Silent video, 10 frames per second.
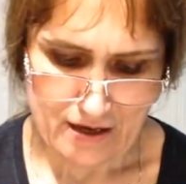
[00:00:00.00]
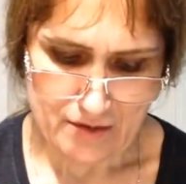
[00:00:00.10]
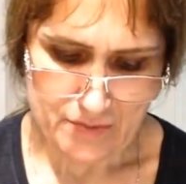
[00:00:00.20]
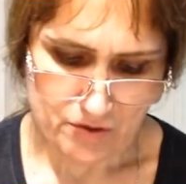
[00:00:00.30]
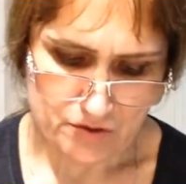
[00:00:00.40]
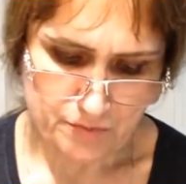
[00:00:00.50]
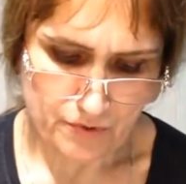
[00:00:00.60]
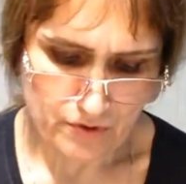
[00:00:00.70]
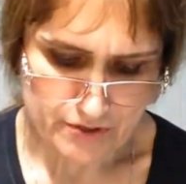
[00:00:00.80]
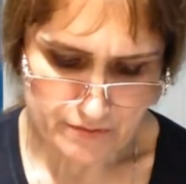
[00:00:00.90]
Because
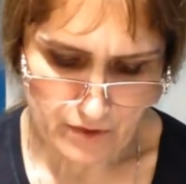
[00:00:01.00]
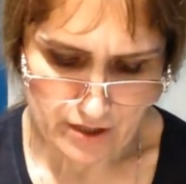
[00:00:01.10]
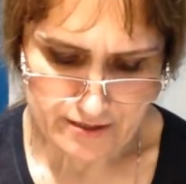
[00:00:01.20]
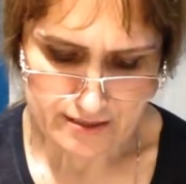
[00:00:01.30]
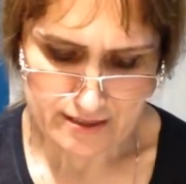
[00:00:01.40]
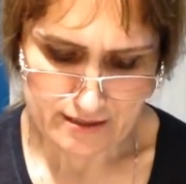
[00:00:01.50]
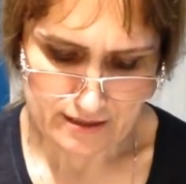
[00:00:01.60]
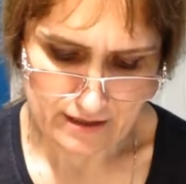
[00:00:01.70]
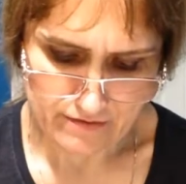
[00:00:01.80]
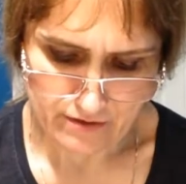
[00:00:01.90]
both mosses and
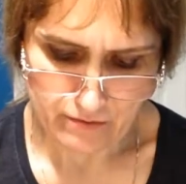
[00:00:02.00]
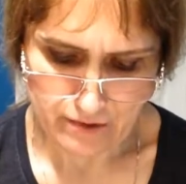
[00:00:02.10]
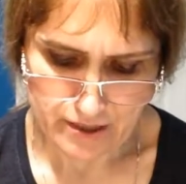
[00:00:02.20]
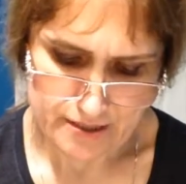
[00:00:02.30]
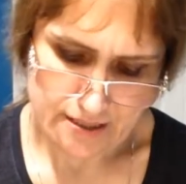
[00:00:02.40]
liverworts